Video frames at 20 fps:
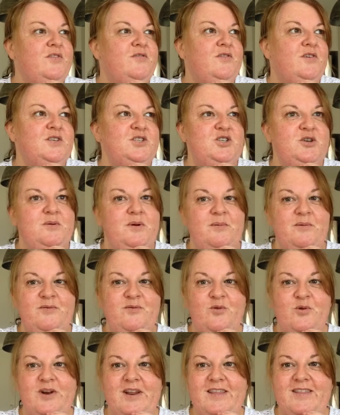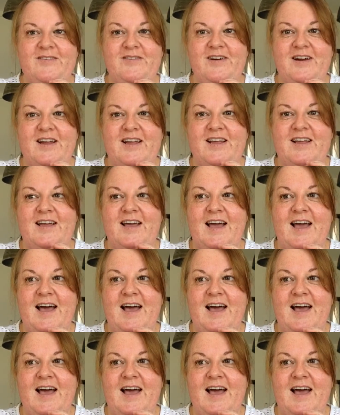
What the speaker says: FLOSSTUBE number 43.